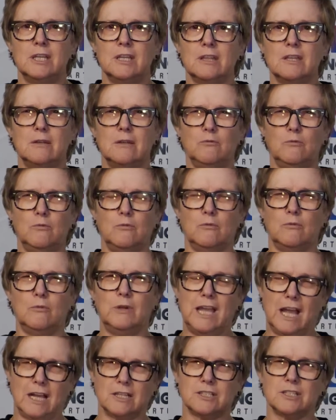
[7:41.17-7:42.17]
then
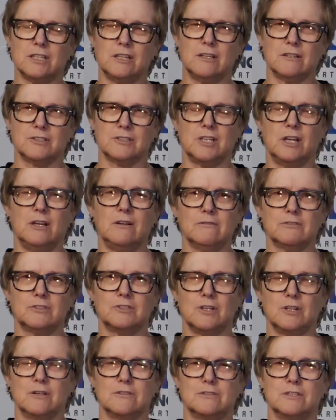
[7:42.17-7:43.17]
we actually ourselves
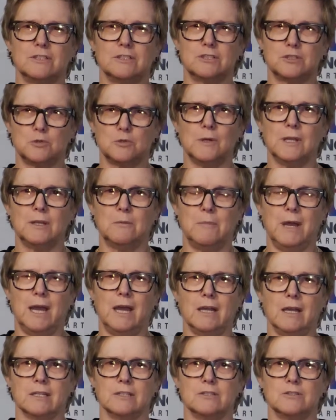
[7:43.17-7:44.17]
start to shrink
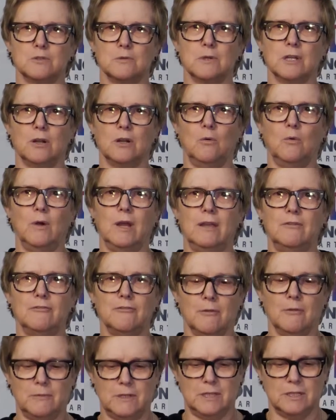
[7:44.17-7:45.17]
back and shrink away
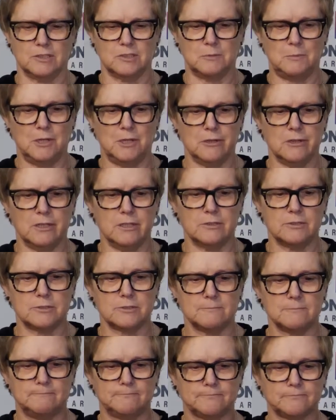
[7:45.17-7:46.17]
from the experience.